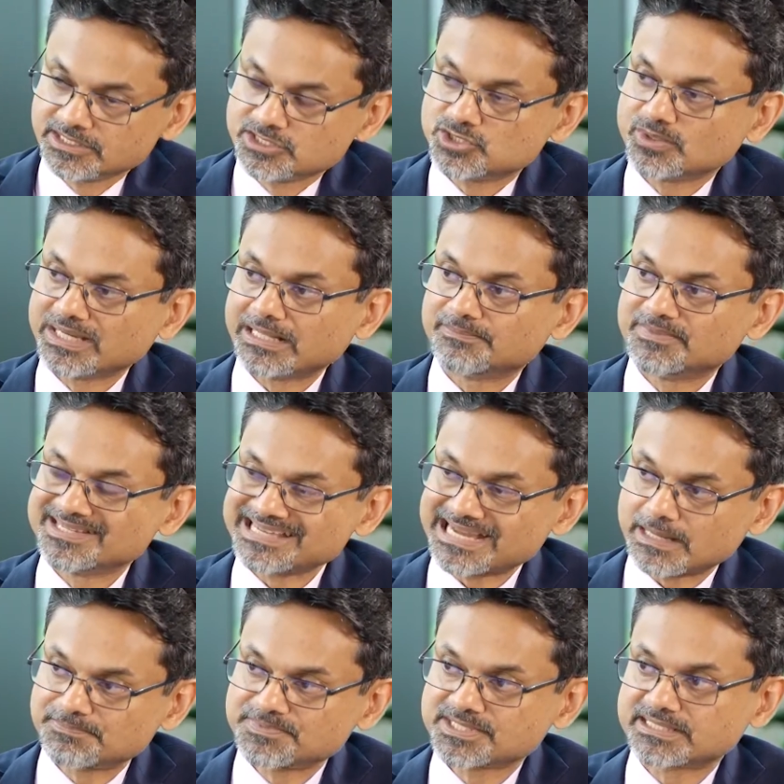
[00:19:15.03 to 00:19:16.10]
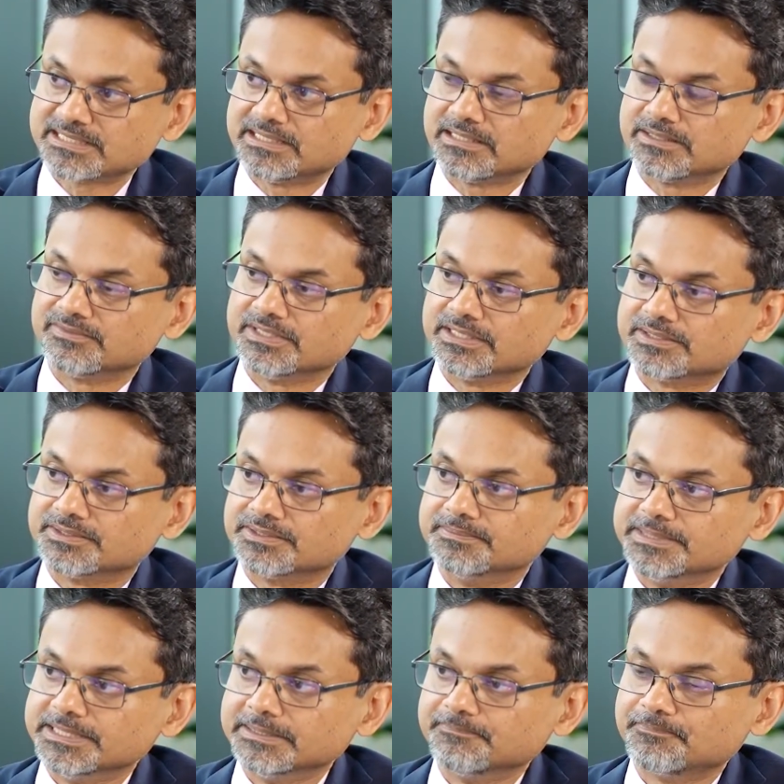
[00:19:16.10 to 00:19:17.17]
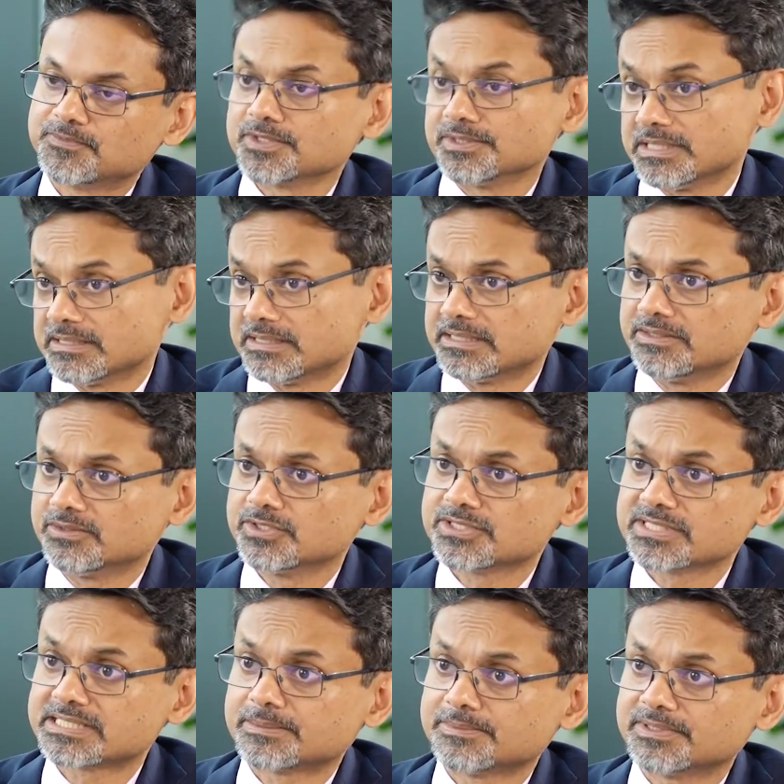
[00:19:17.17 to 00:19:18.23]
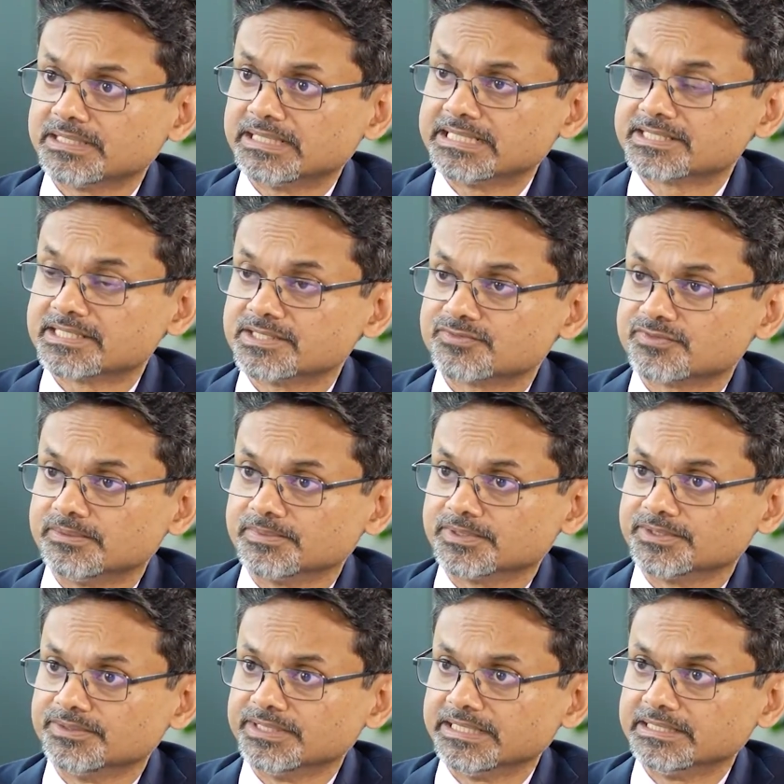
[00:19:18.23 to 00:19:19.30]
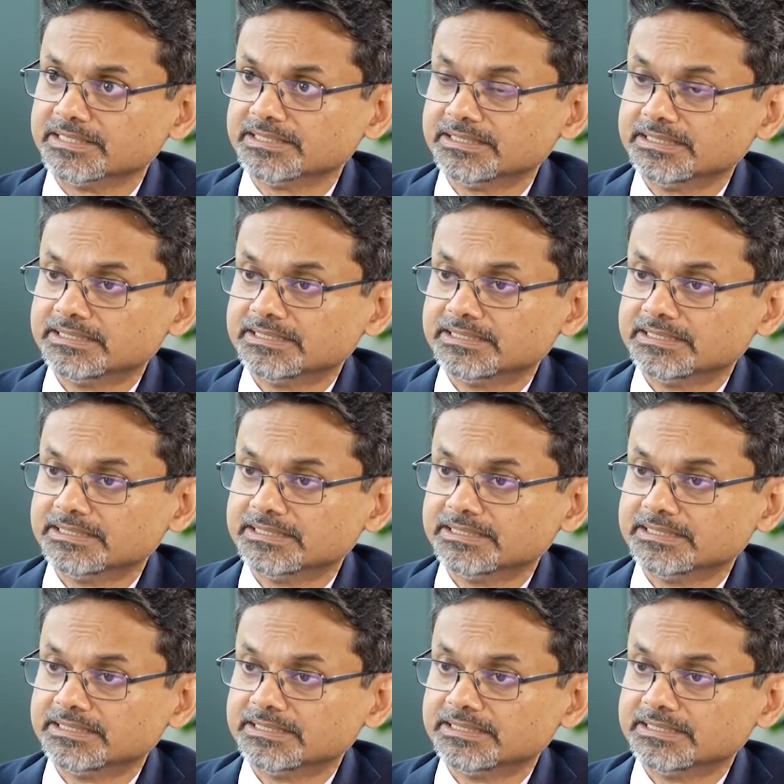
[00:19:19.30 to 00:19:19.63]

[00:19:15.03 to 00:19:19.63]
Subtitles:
to help this upskilling of the economy. So those are some of the lessons from Korea.